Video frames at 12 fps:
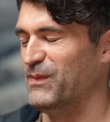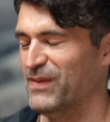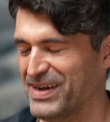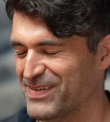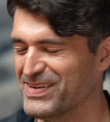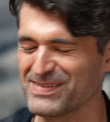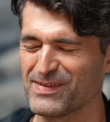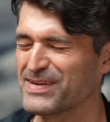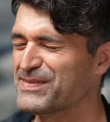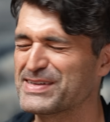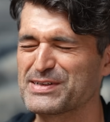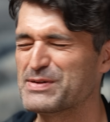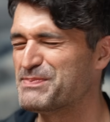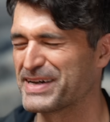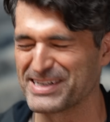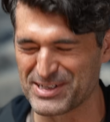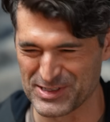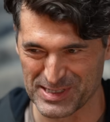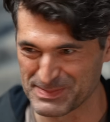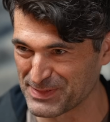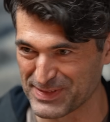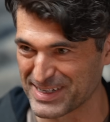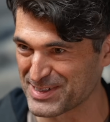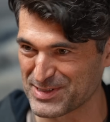Why wouldn't why wouldn't they do a better job
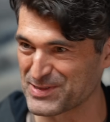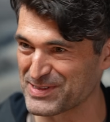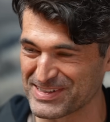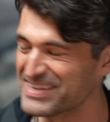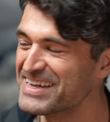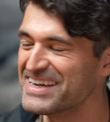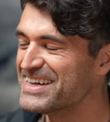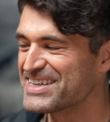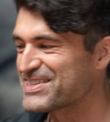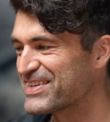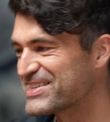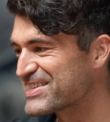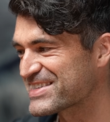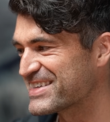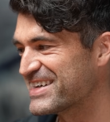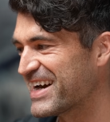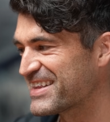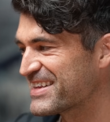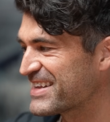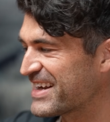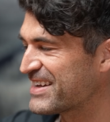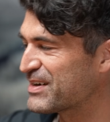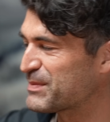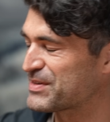if that's true? So I just I think the
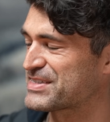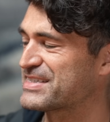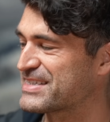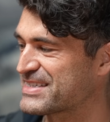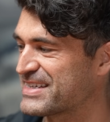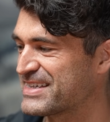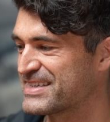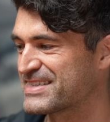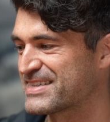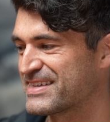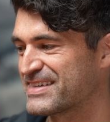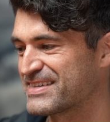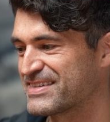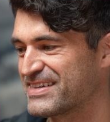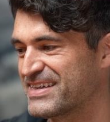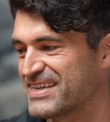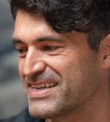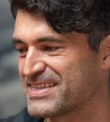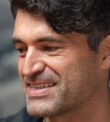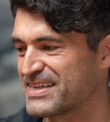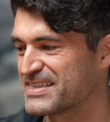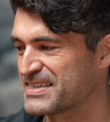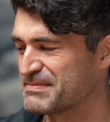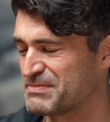alien hypothesis is uh, is
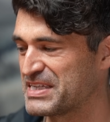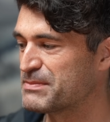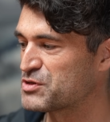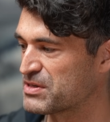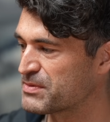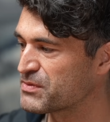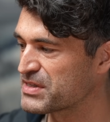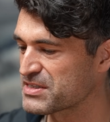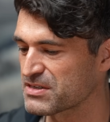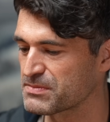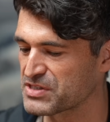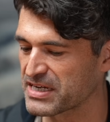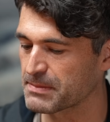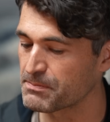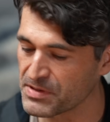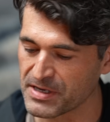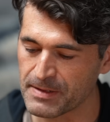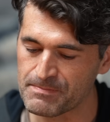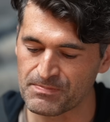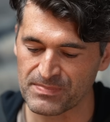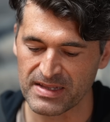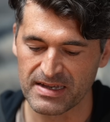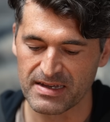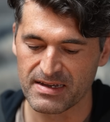is in deep trouble with this object, but.
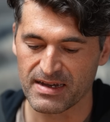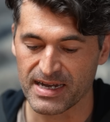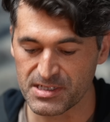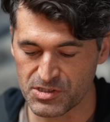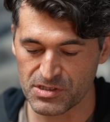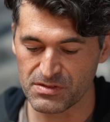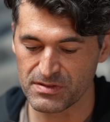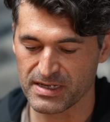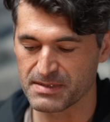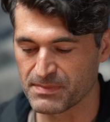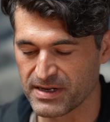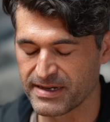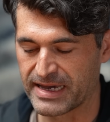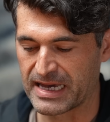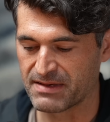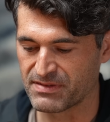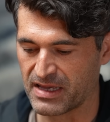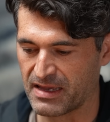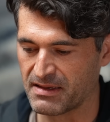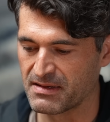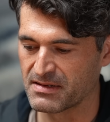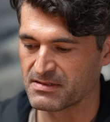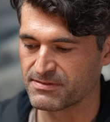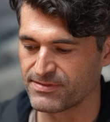I do admire Avi
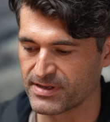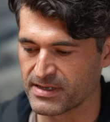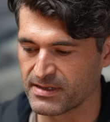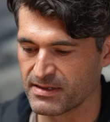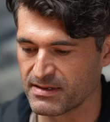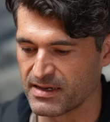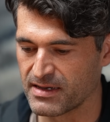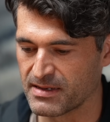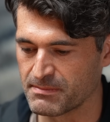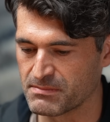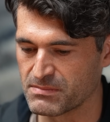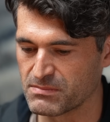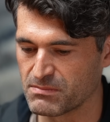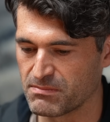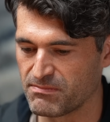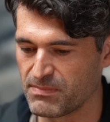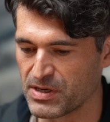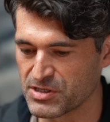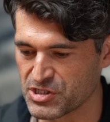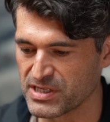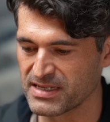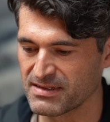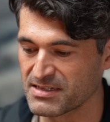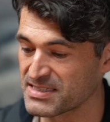for um,
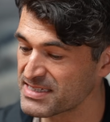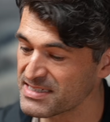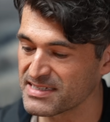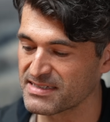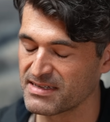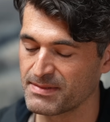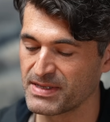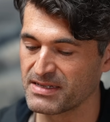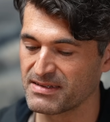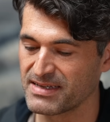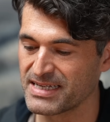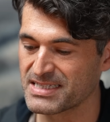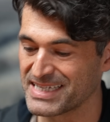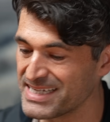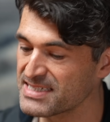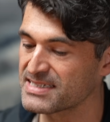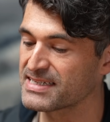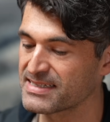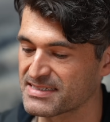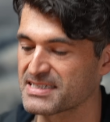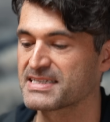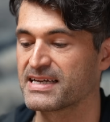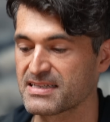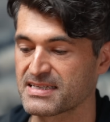pushing because this is i mean it's easy to, to
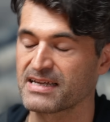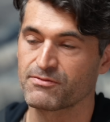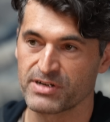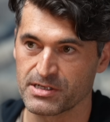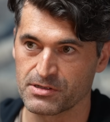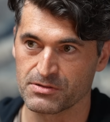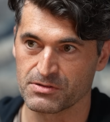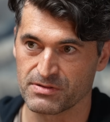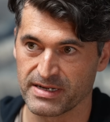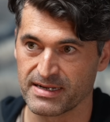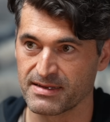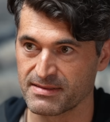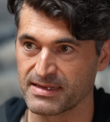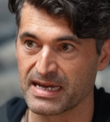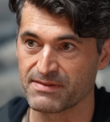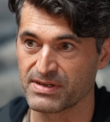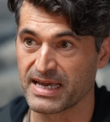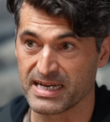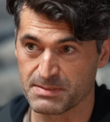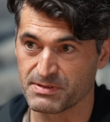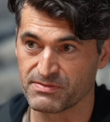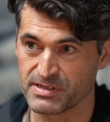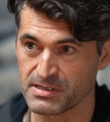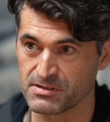say this and get ridiculed right and i think sure. avi has
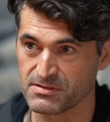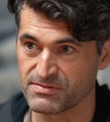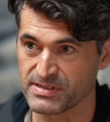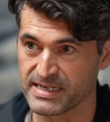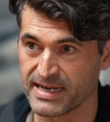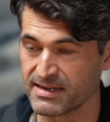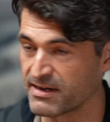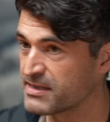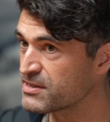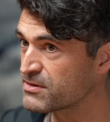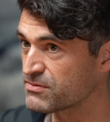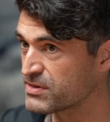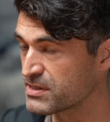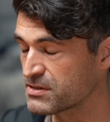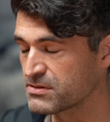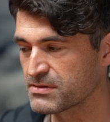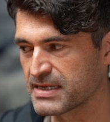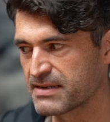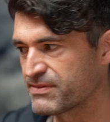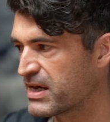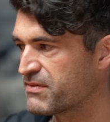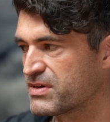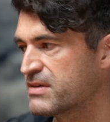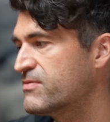been ridiculed for that and i don't ridicule
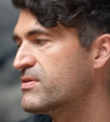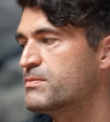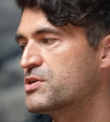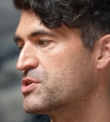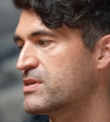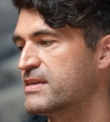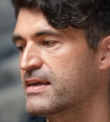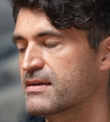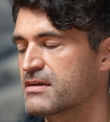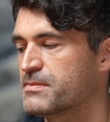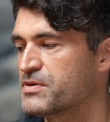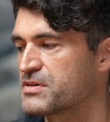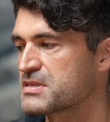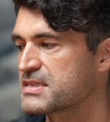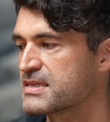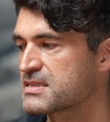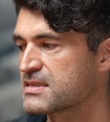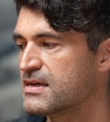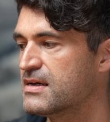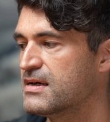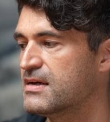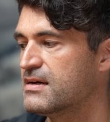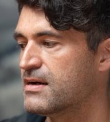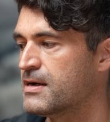avi for pushing the alien hypothesis
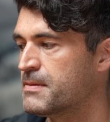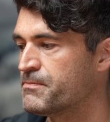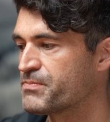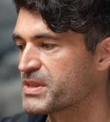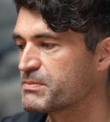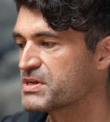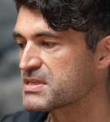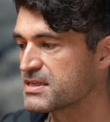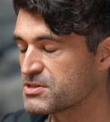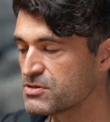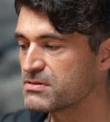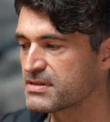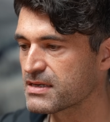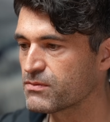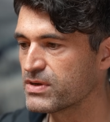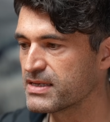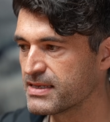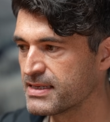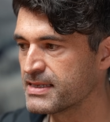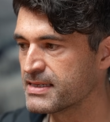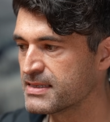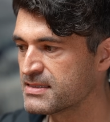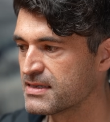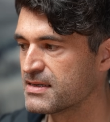um, because i do think we
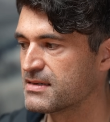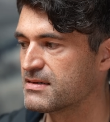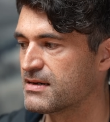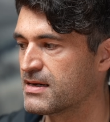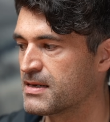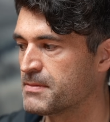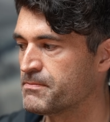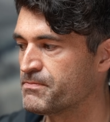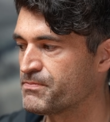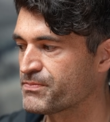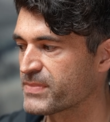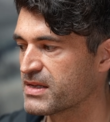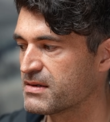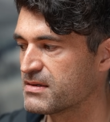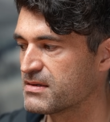need um,